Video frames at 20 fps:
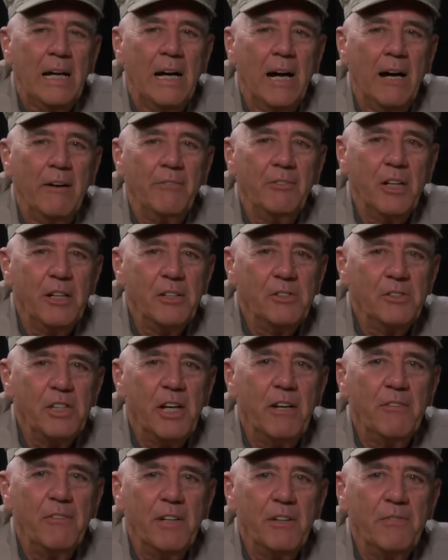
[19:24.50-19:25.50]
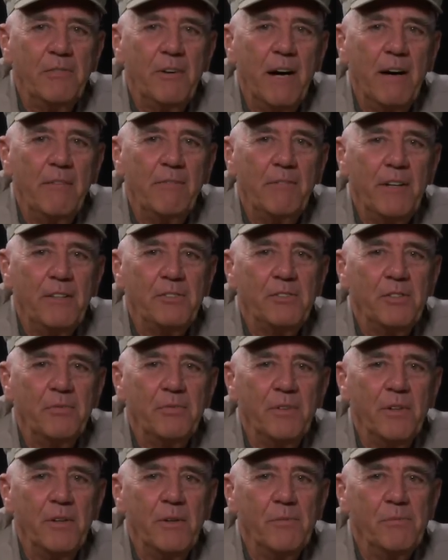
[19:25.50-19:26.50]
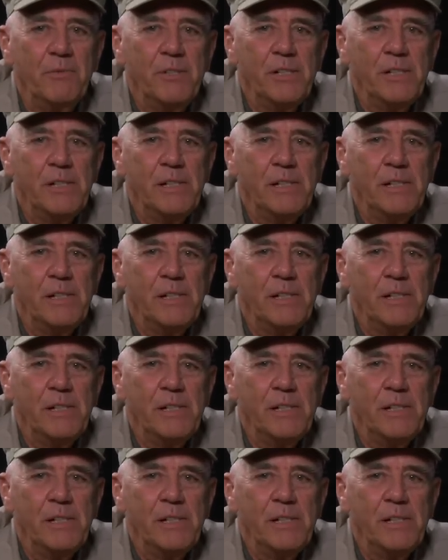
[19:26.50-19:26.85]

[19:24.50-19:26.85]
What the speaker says: I've done 75 feature films.